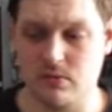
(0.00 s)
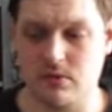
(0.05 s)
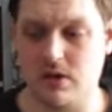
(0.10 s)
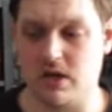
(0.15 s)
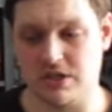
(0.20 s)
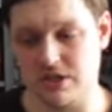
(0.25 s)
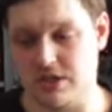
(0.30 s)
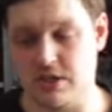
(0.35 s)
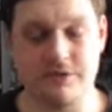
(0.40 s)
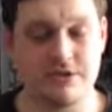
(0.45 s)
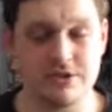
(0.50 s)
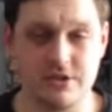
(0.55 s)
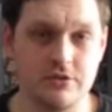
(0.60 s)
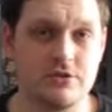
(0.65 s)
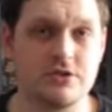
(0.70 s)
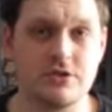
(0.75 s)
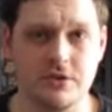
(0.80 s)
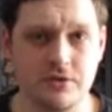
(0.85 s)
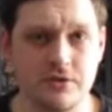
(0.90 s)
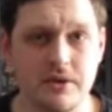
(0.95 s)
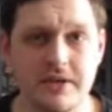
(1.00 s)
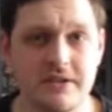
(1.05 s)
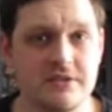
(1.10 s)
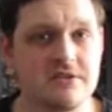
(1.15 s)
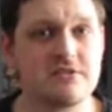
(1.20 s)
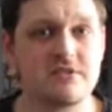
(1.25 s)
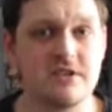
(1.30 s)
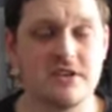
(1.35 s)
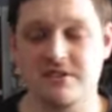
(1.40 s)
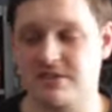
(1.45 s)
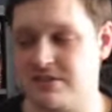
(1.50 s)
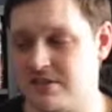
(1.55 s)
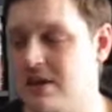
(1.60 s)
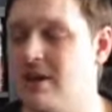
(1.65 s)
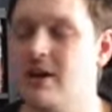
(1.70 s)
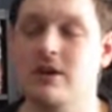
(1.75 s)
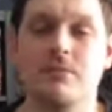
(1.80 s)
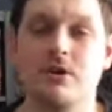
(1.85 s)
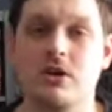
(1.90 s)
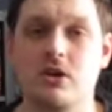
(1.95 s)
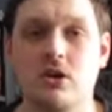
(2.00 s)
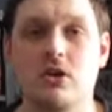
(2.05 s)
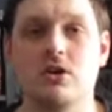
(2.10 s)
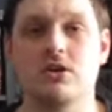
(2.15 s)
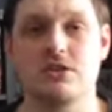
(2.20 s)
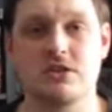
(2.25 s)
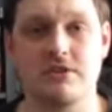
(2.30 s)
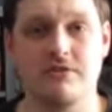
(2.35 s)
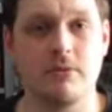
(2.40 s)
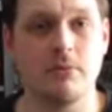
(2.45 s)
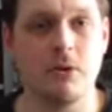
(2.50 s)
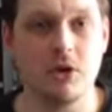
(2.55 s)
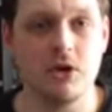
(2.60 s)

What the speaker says: actually there is no two. It's time and cost, if I'm